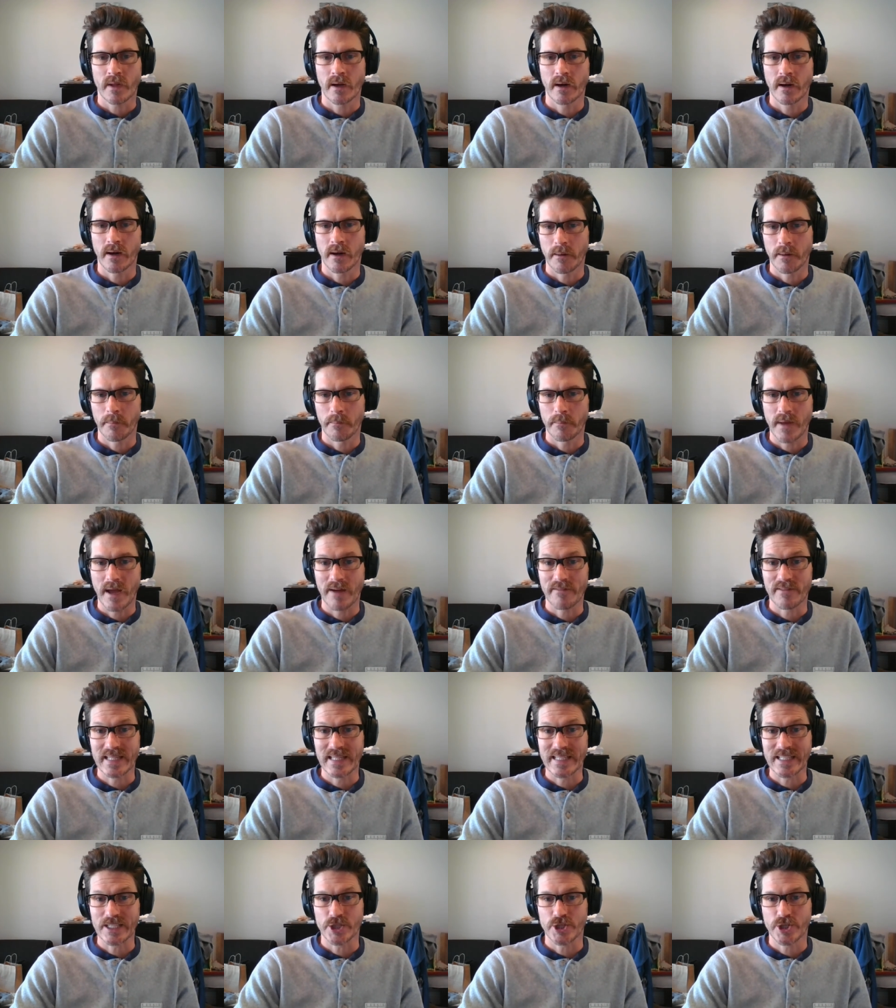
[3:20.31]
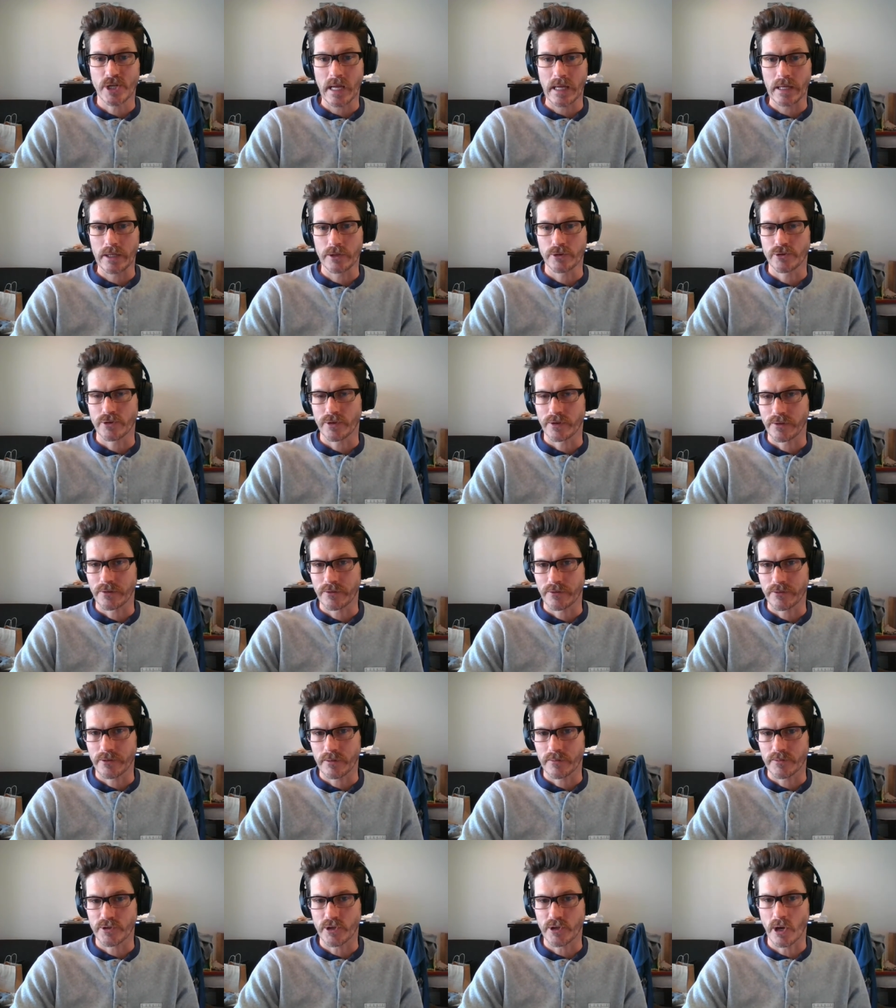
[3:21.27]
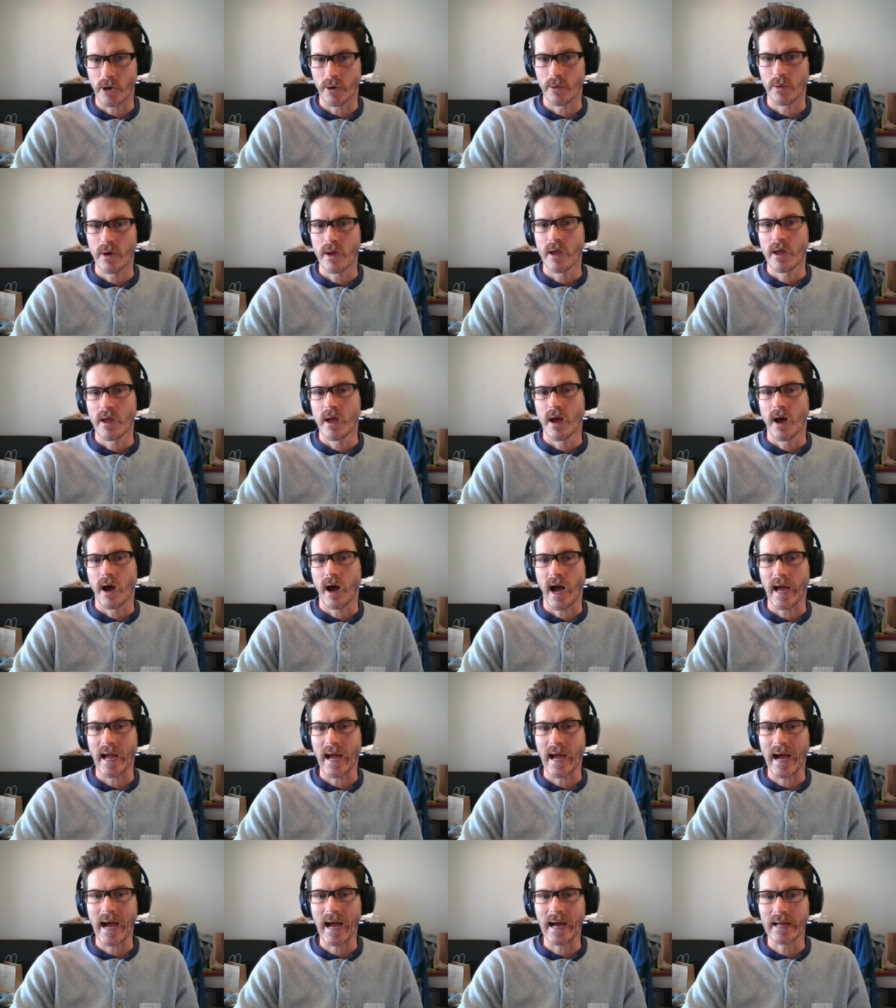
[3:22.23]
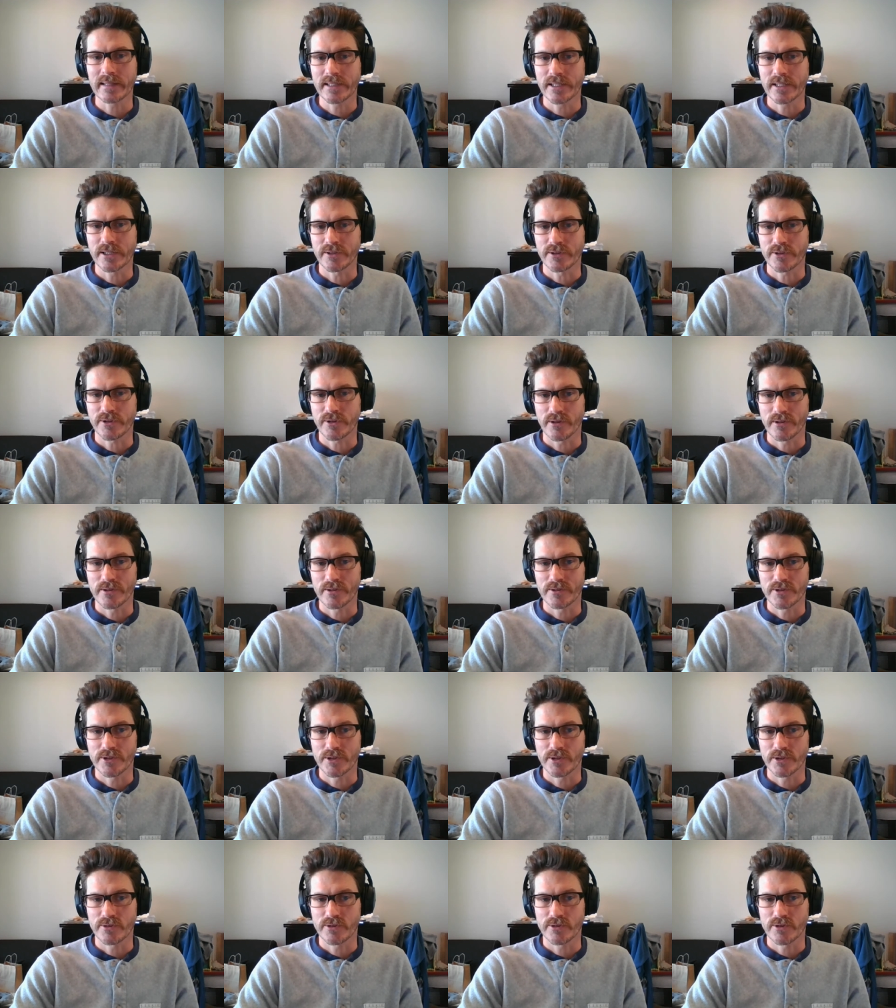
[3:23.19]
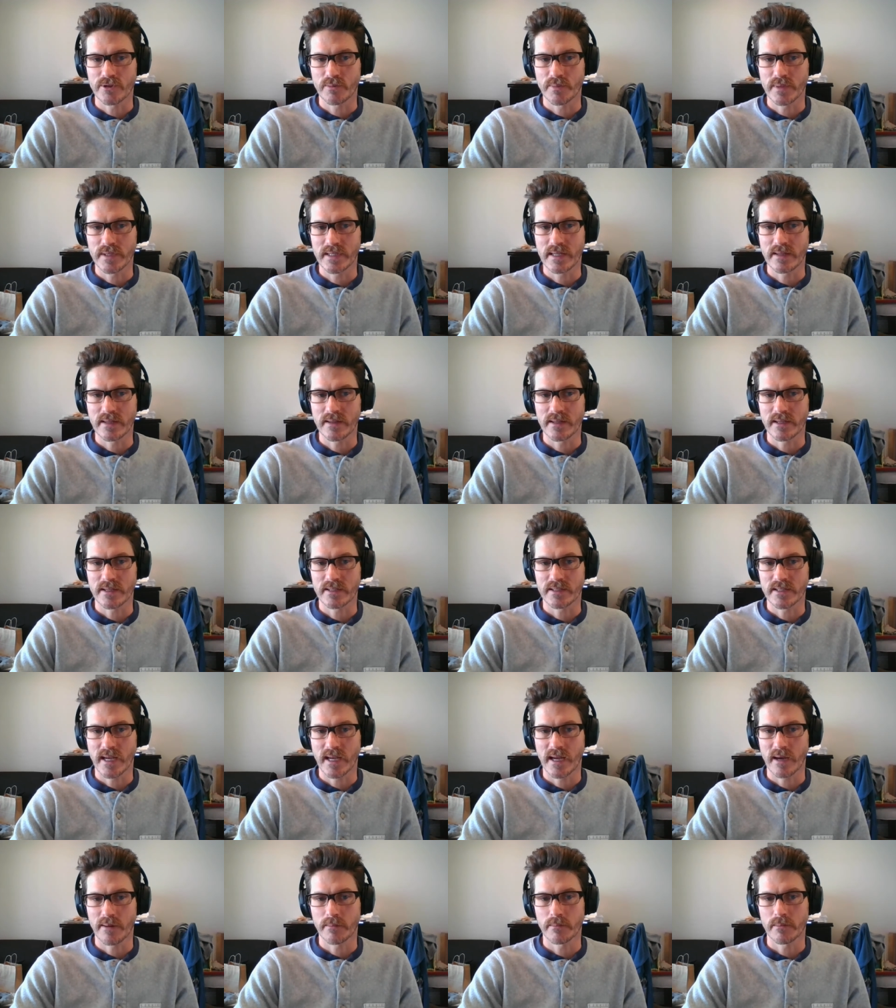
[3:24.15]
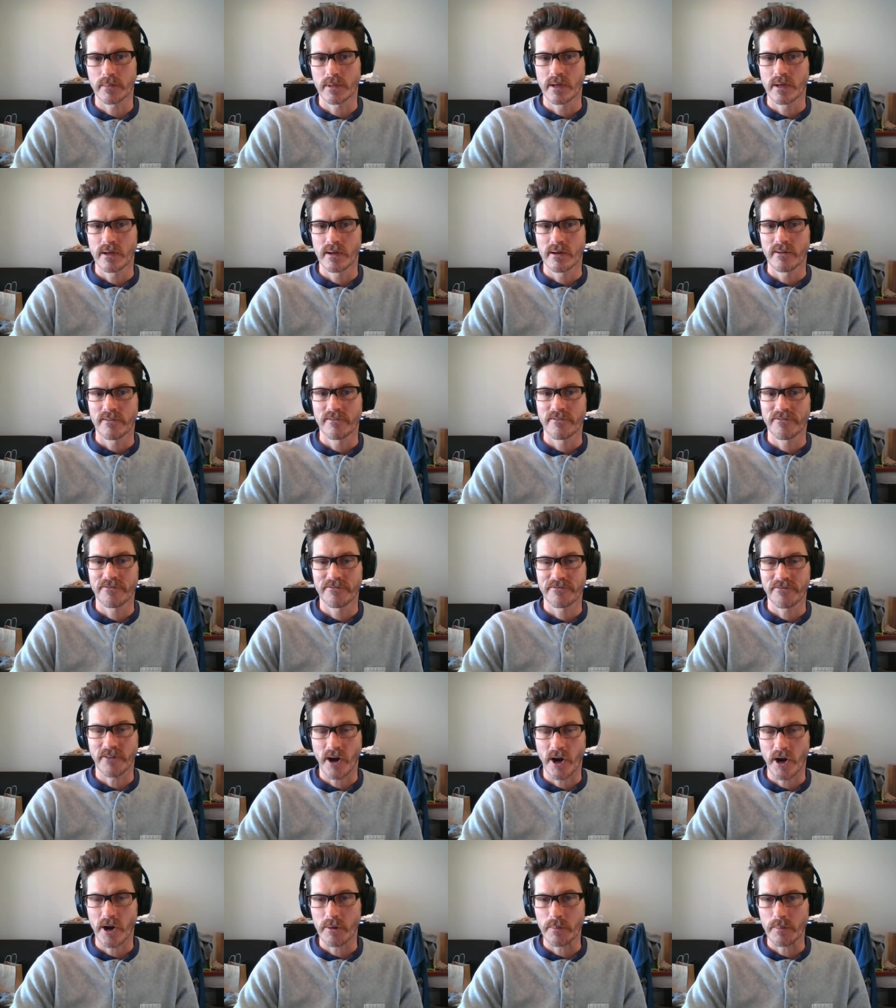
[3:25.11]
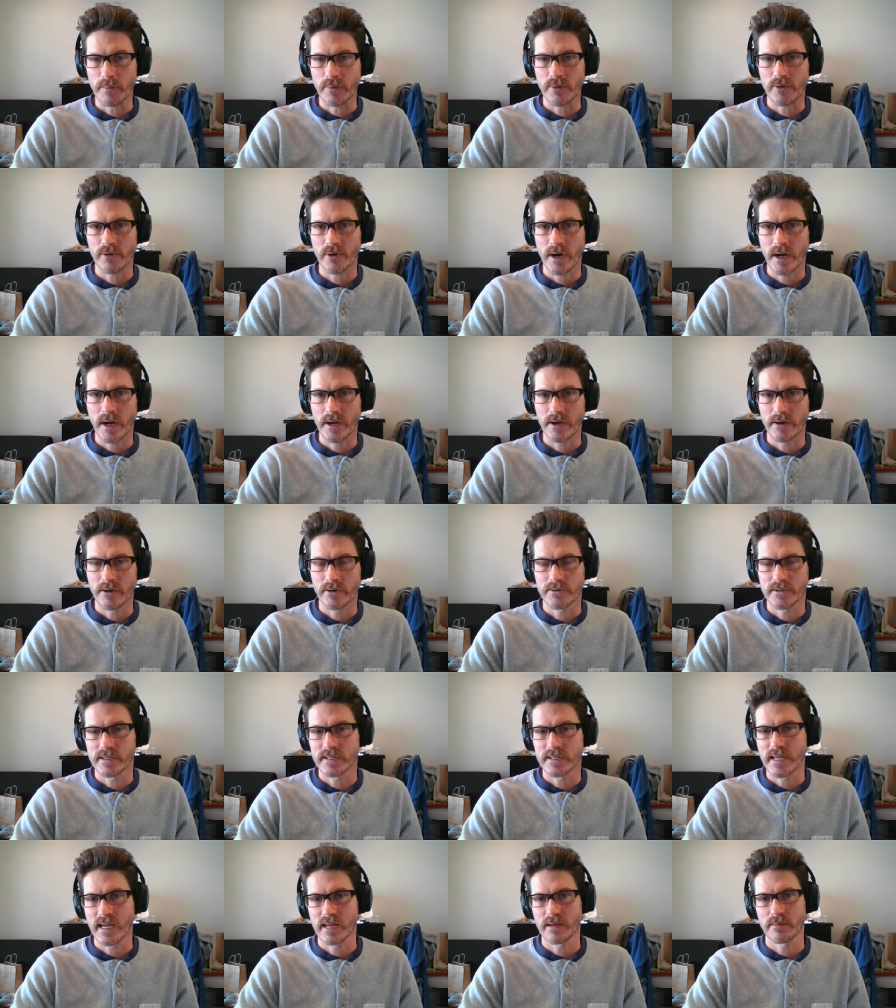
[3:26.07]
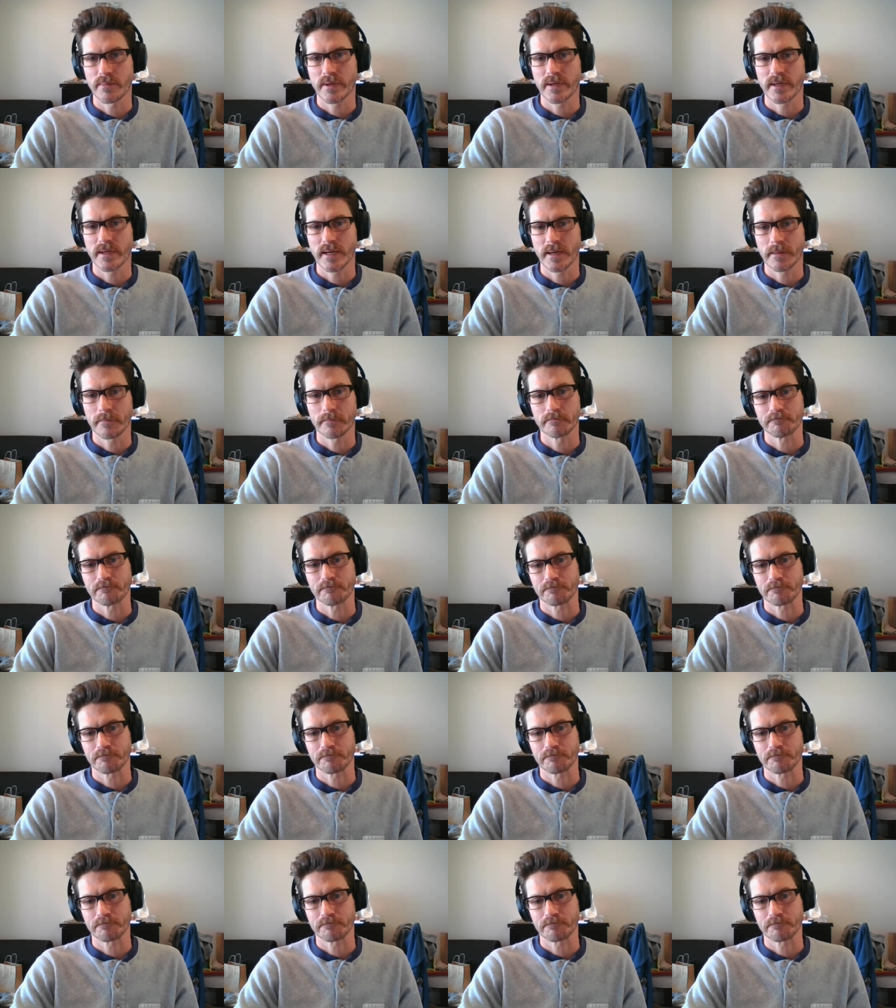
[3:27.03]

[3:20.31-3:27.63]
um, everything changes. So I highly encourage you to begin the exam far prior to 10 p.m.